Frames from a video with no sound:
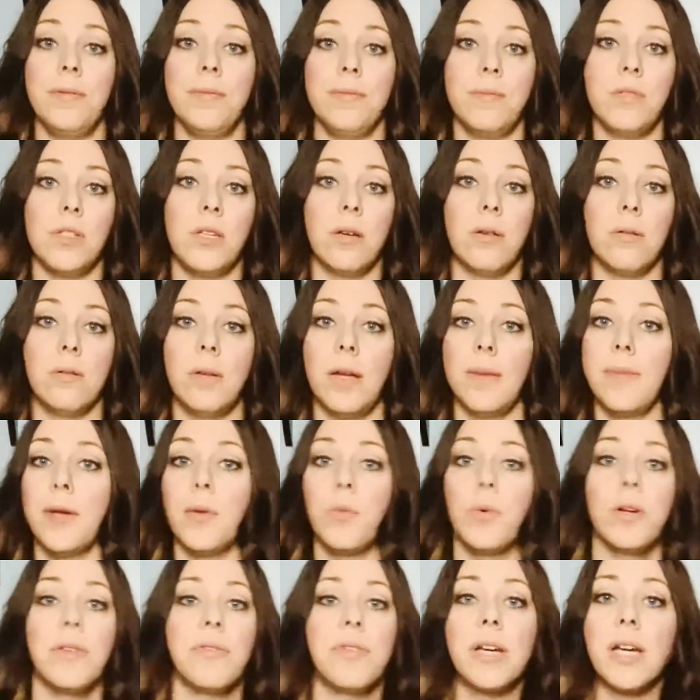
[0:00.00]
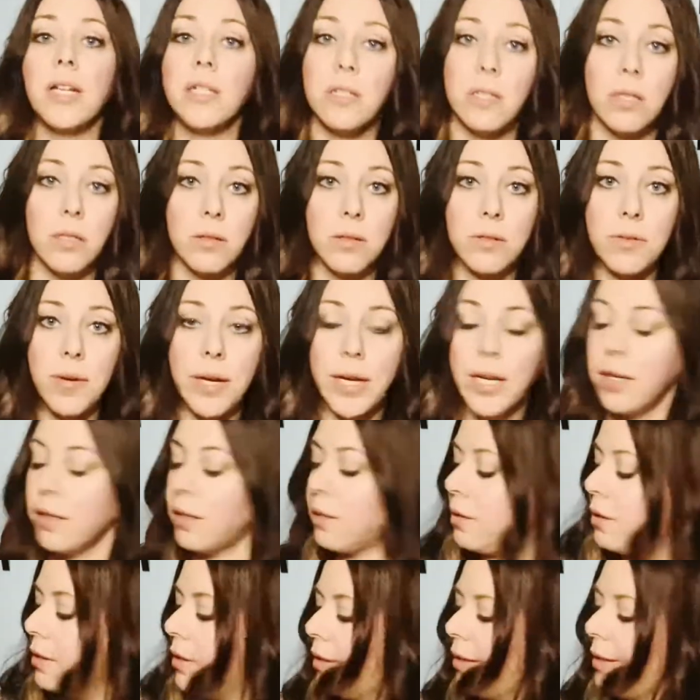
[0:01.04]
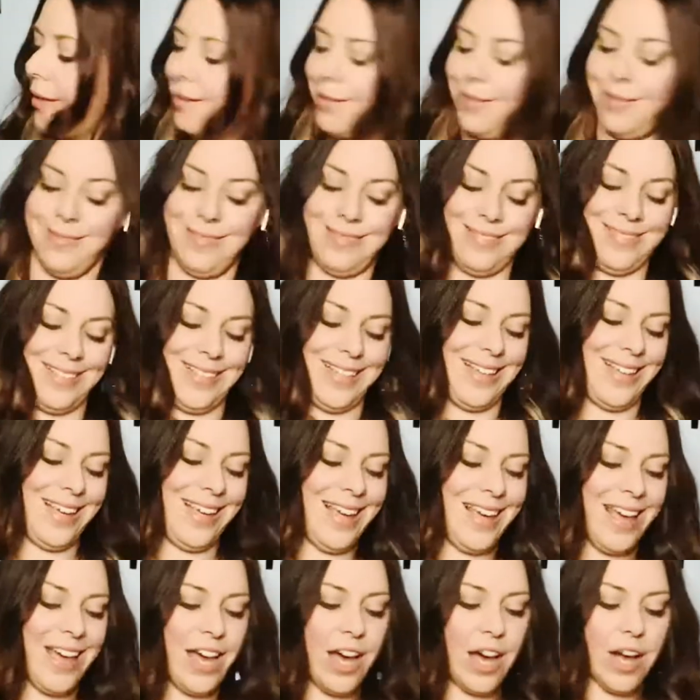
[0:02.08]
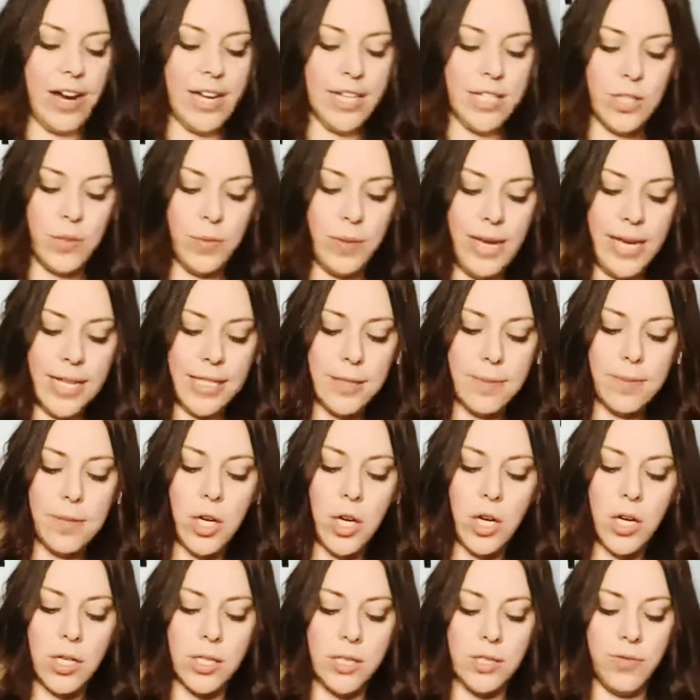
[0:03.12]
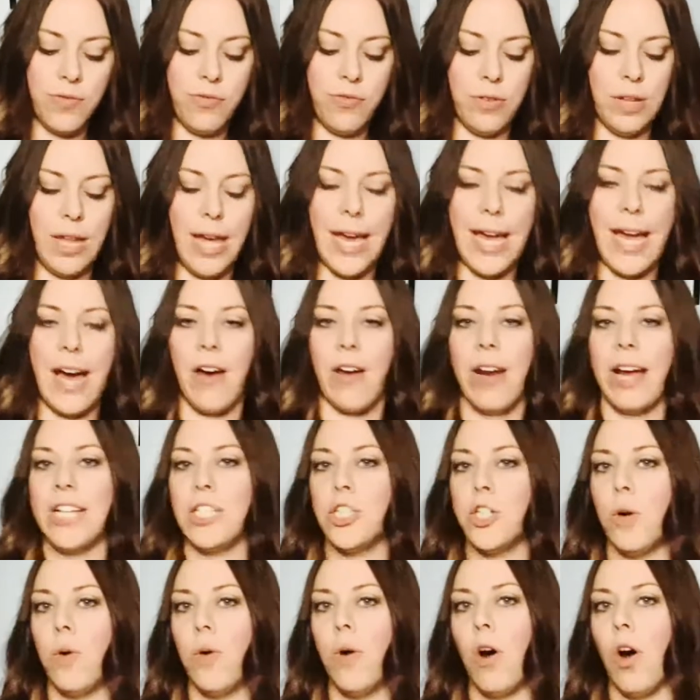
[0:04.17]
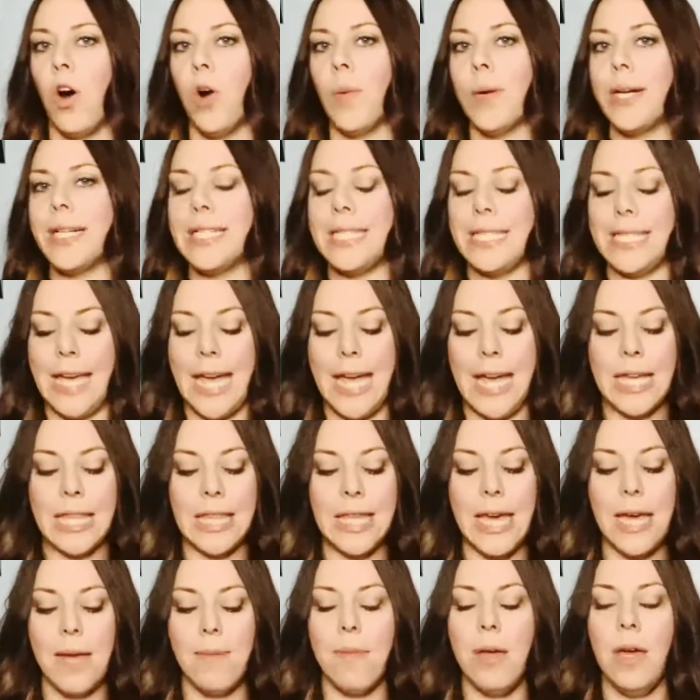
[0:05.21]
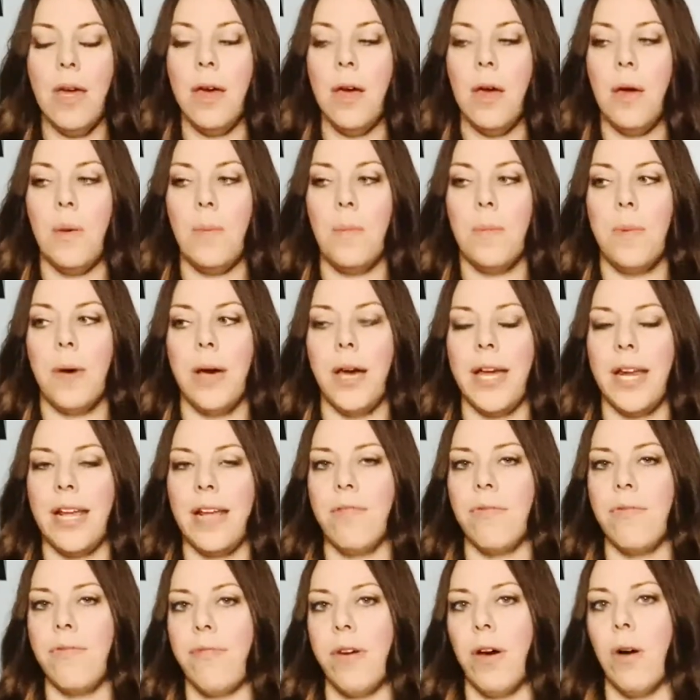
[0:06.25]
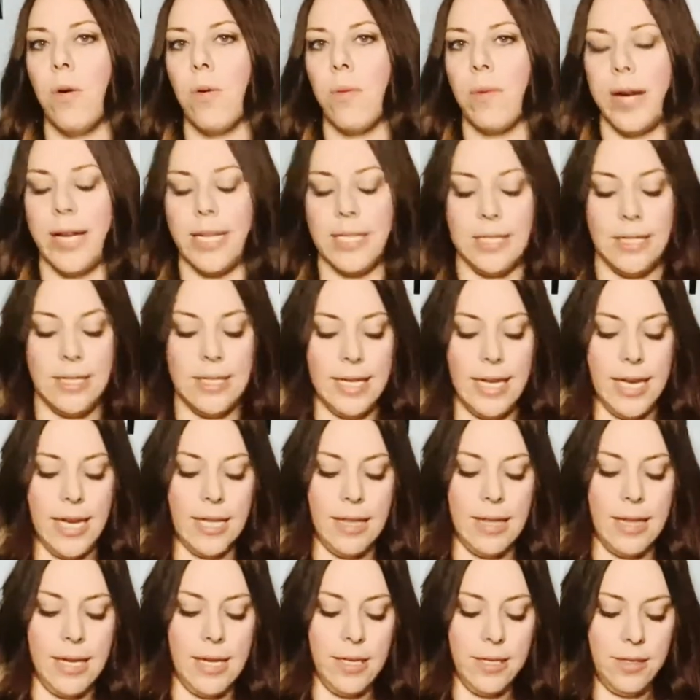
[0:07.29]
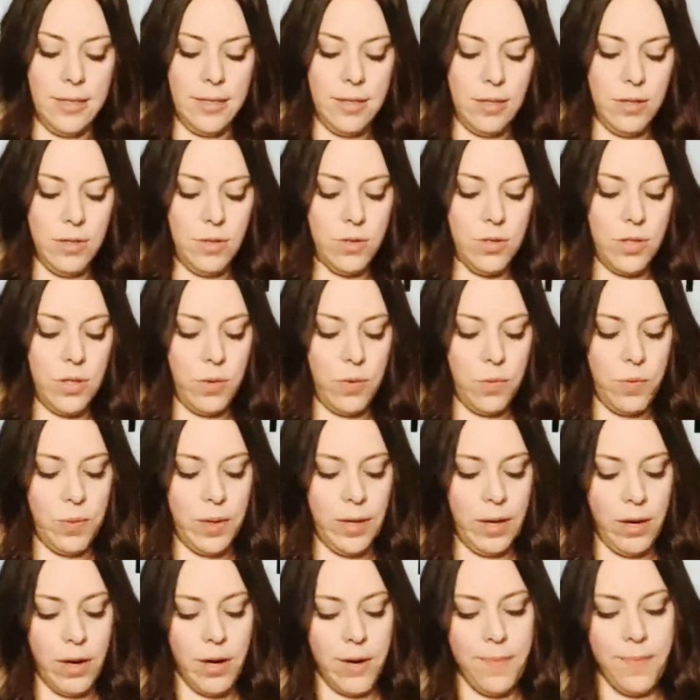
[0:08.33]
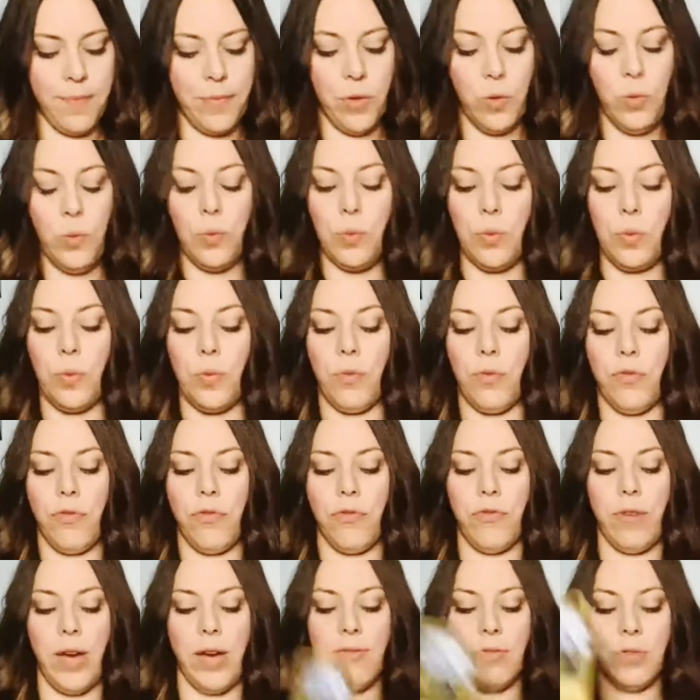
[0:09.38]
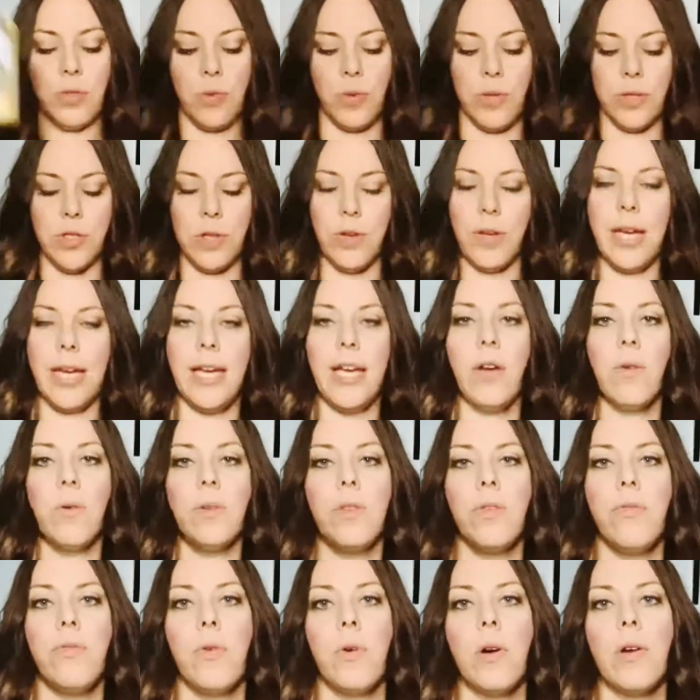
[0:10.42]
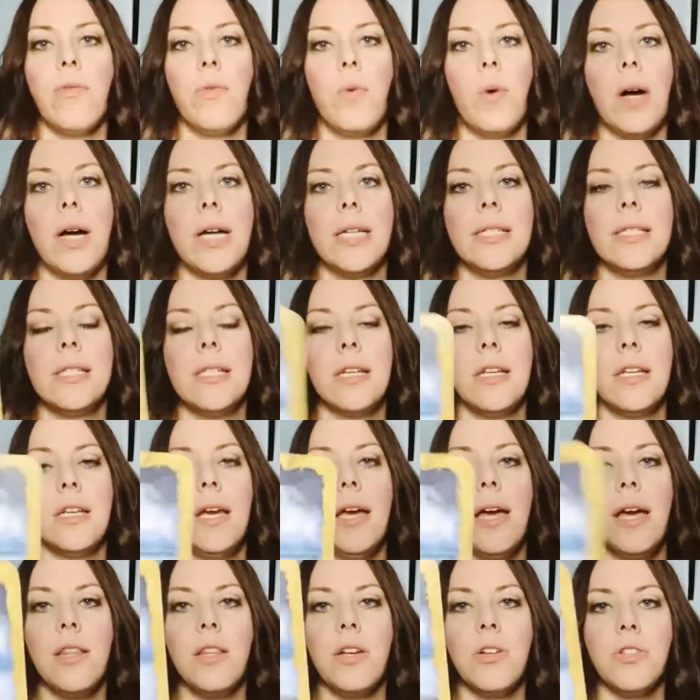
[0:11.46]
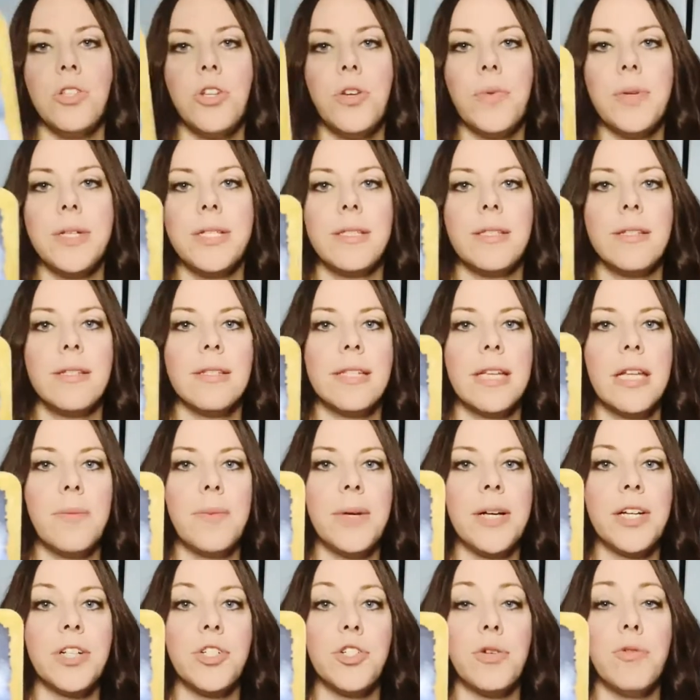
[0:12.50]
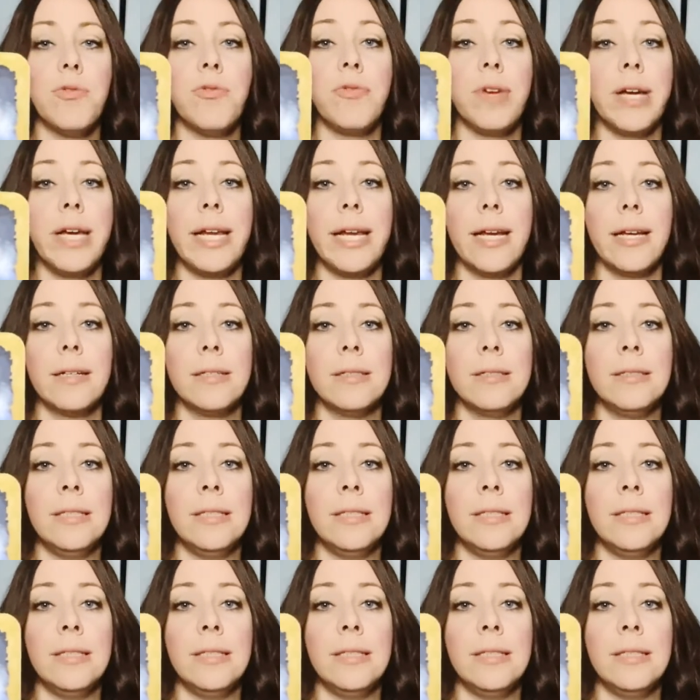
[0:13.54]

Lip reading: So, I mean, what have you got to lose, right? All right, so we had some cards fly out. I don't always take them, but it felt right to take these. So we are. Ooh, 5 of Swords. Okay, here with the 4 of Wands. Yeah, there's no reason to celebrate because you're fighting.